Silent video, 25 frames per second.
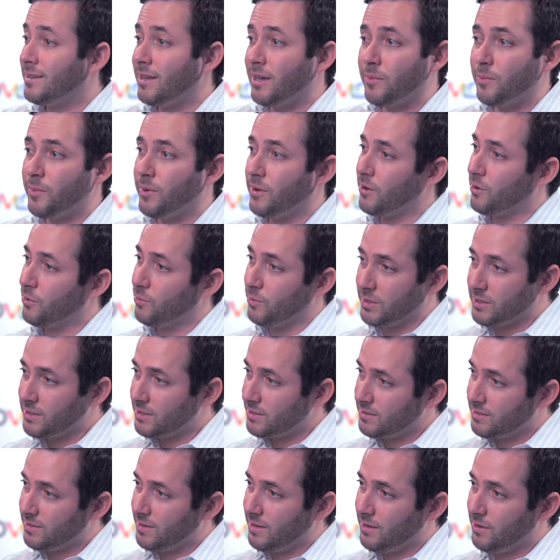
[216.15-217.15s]
can take bigger
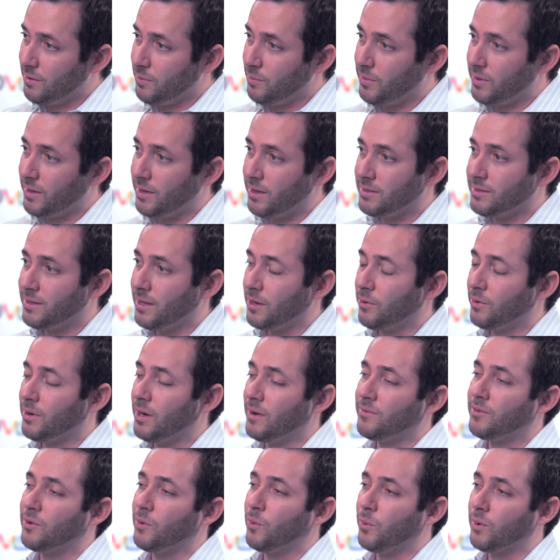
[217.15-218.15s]
risks now because they
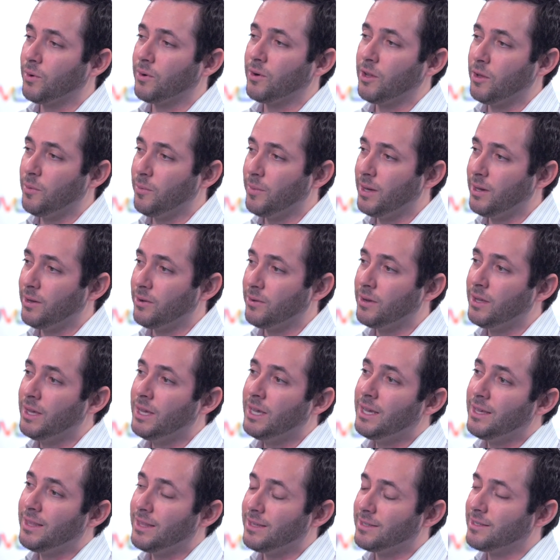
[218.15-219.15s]
don't have to worry about
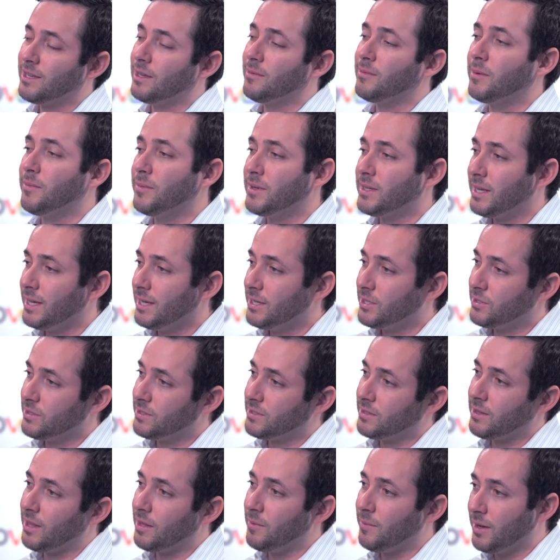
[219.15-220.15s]
the same
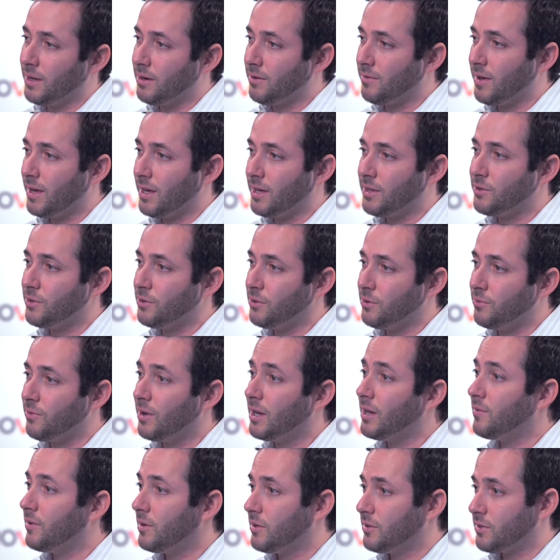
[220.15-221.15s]
limitations that they might have had to
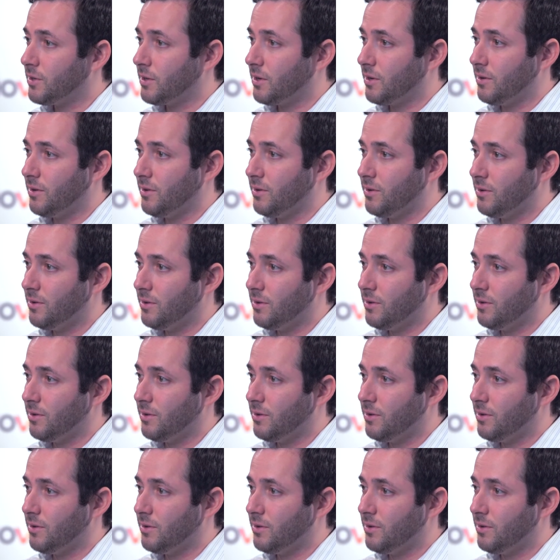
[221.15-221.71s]
five years ago.